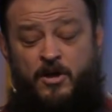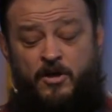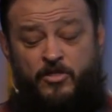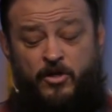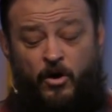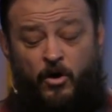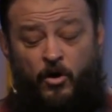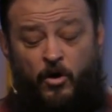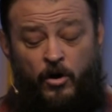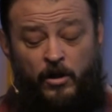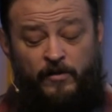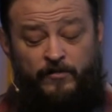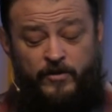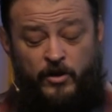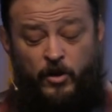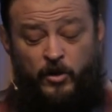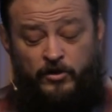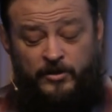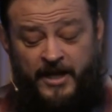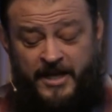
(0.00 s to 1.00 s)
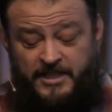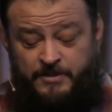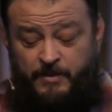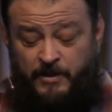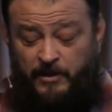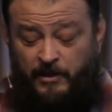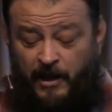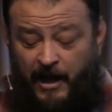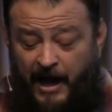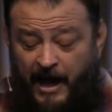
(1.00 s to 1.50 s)
the whole of the Old
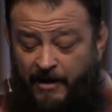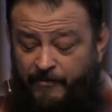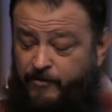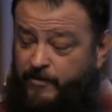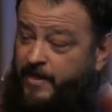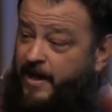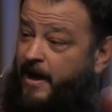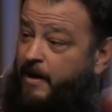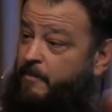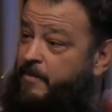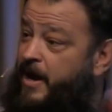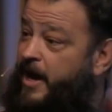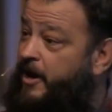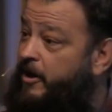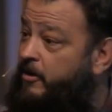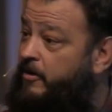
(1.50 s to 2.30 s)
Testament law for that matter.